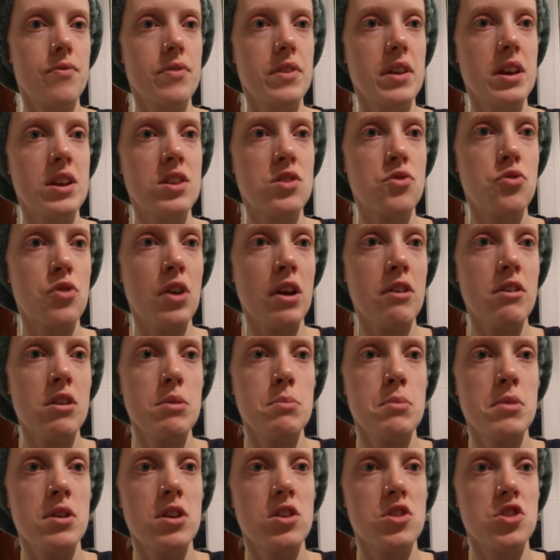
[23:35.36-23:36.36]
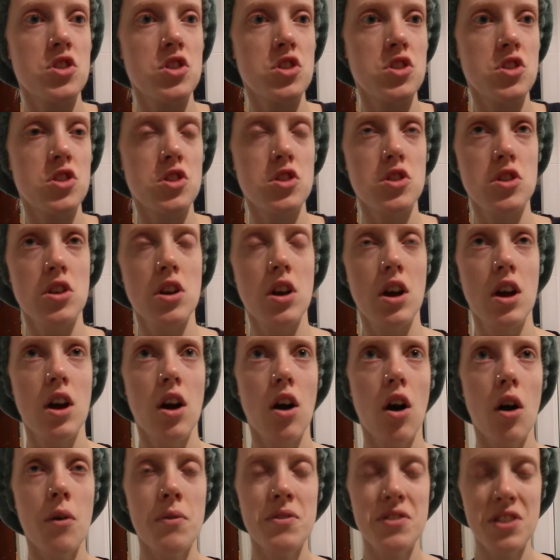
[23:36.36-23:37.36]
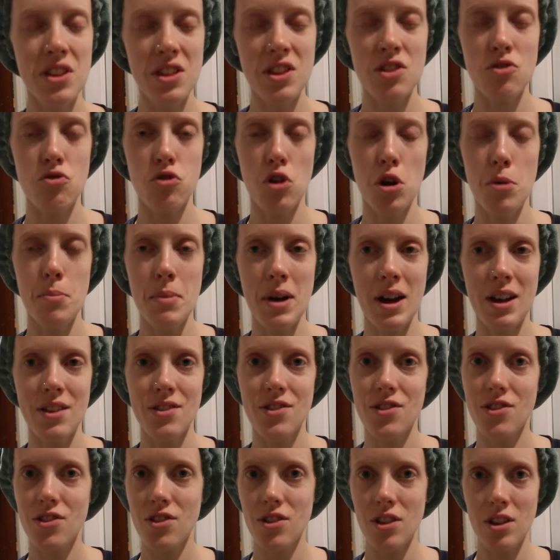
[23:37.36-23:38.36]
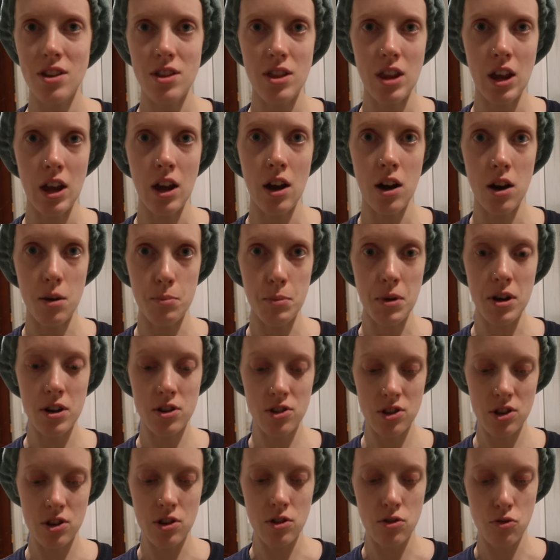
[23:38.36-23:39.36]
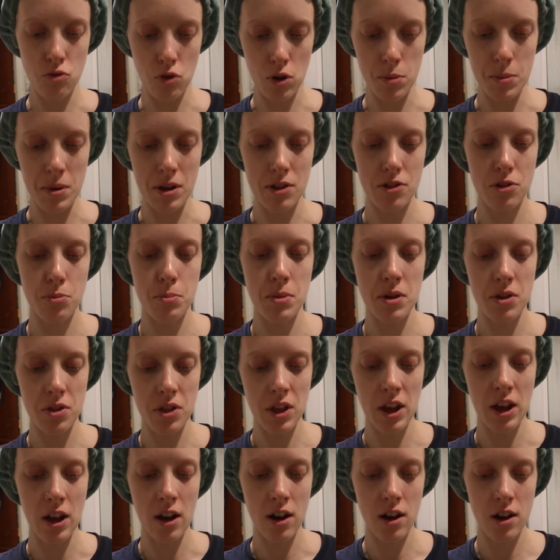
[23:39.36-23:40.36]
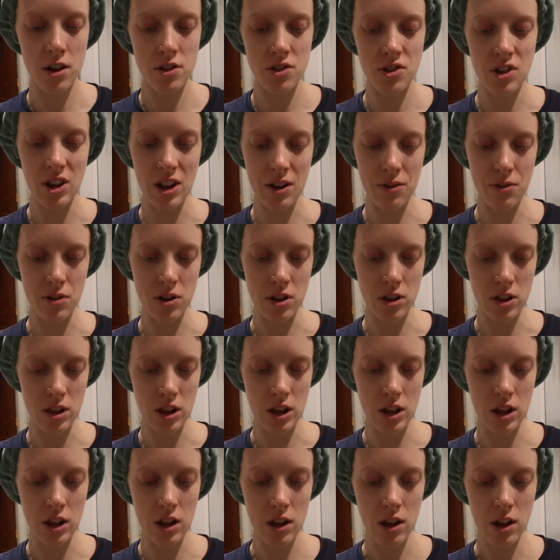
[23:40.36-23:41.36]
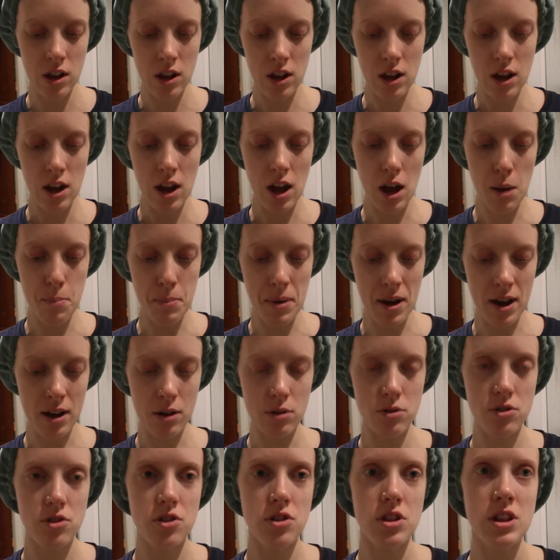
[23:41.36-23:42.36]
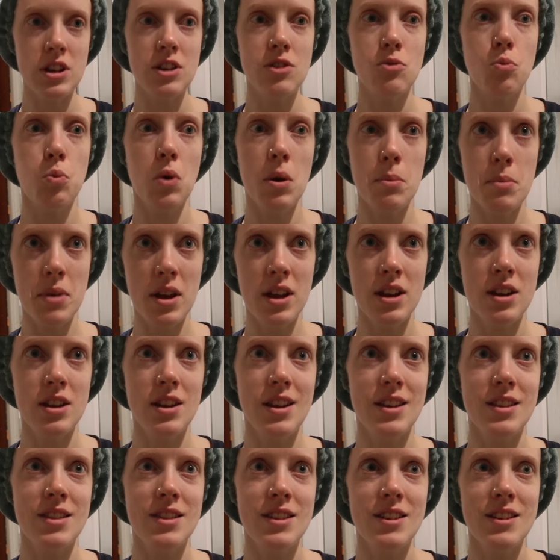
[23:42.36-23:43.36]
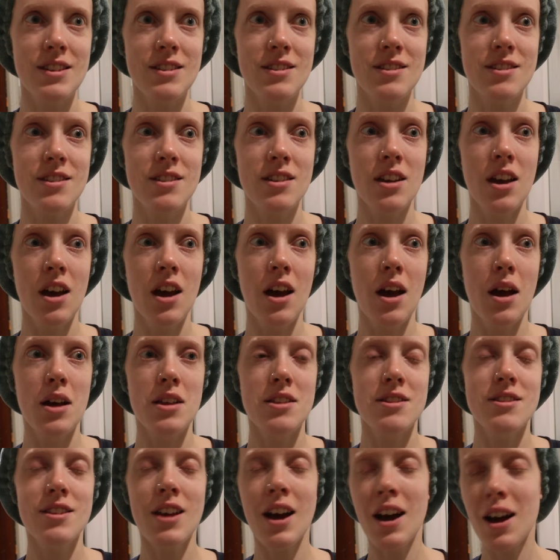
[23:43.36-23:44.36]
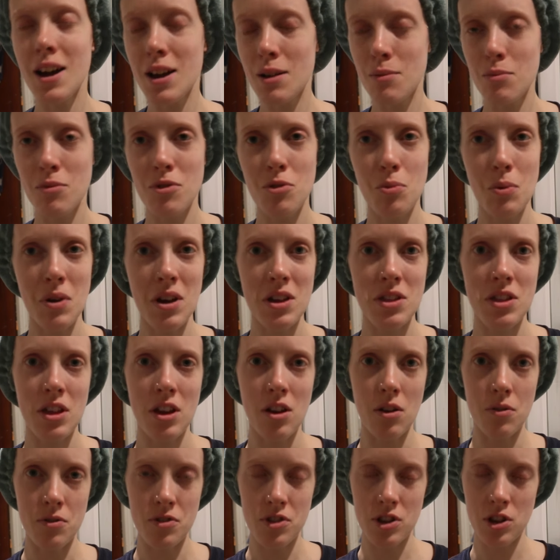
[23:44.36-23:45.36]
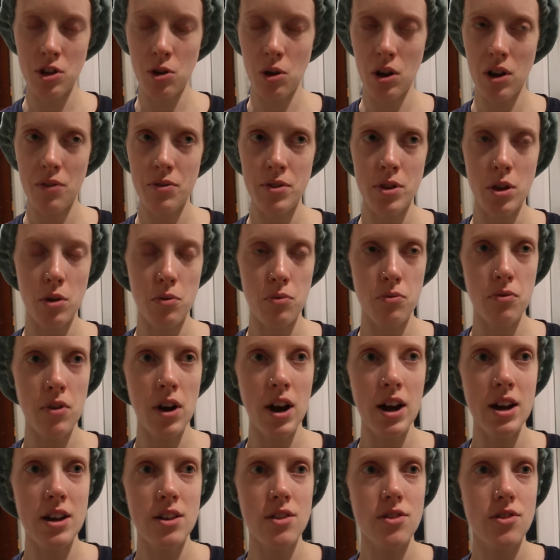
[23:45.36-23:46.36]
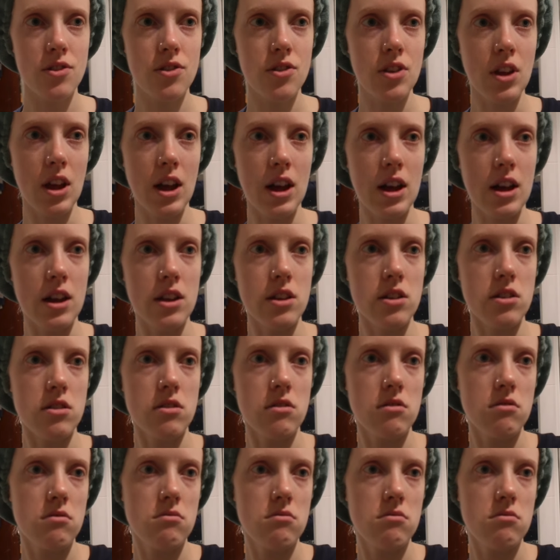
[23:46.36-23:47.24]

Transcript: it's very much obviously there's romance and they are marketed as romance, but they are definitely about these women in these times where they obviously don't have a lot of rights and